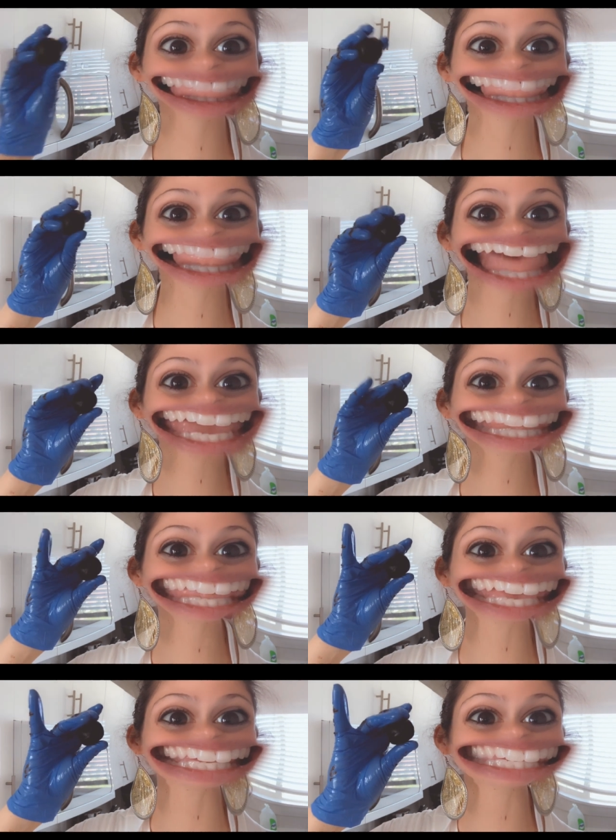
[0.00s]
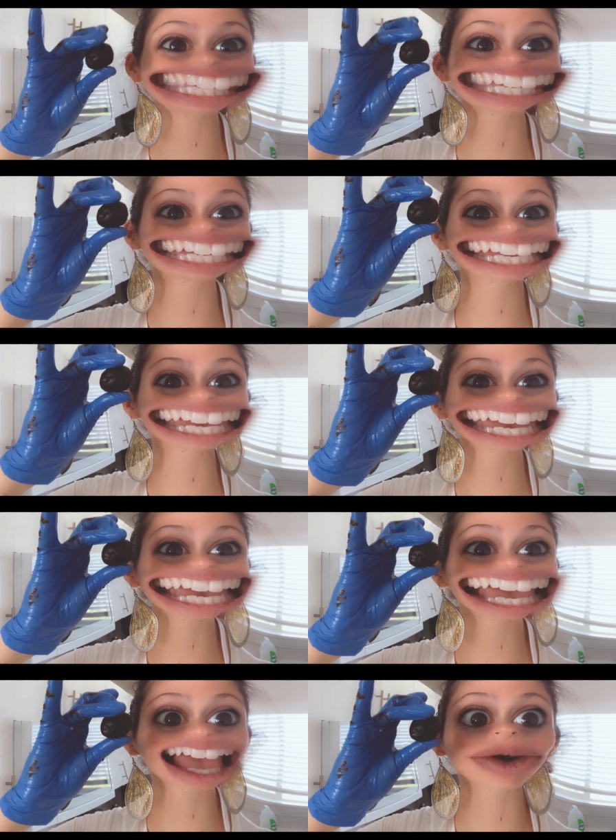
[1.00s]
Like this.
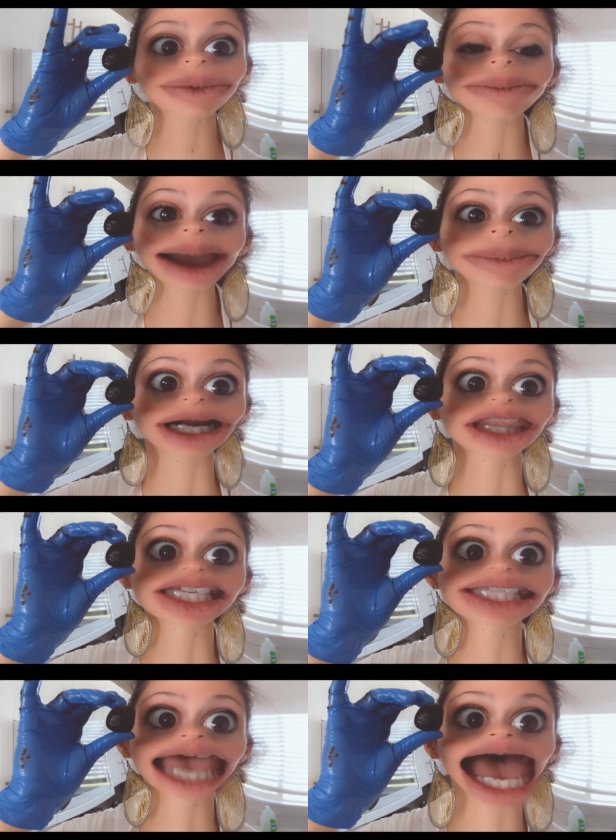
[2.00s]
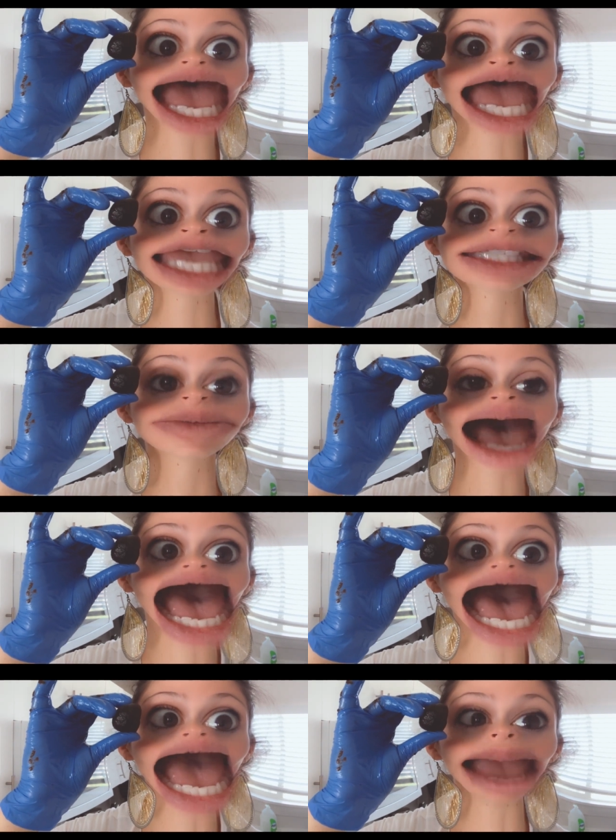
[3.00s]
Remember, the size of my
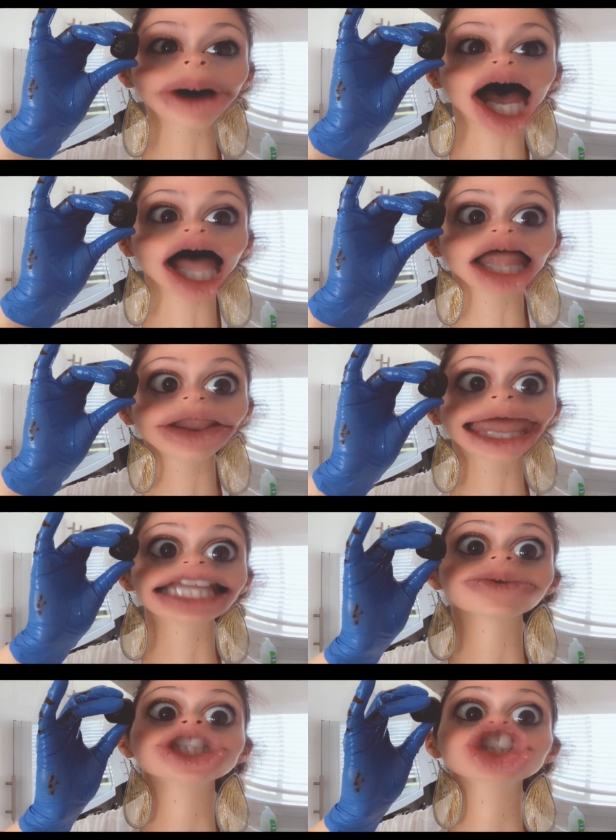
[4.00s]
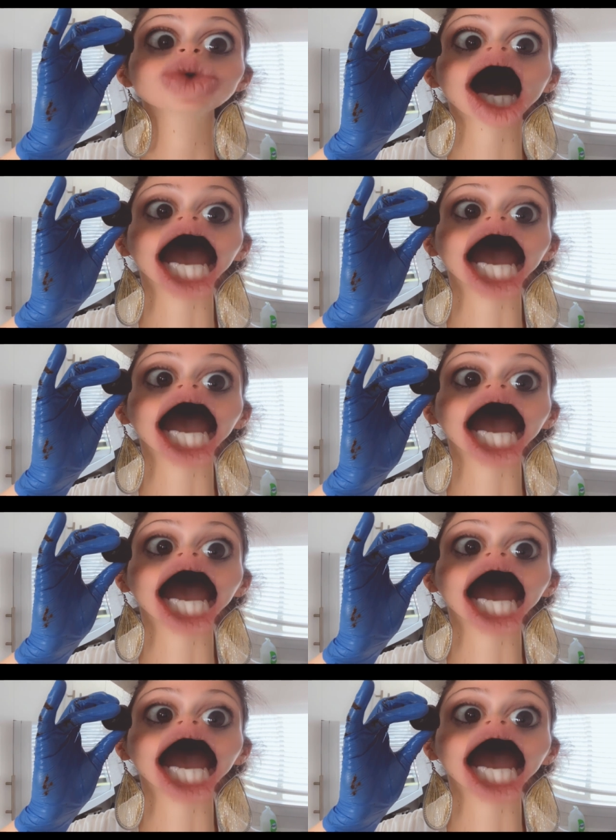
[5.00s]
eyeball. That's what you want.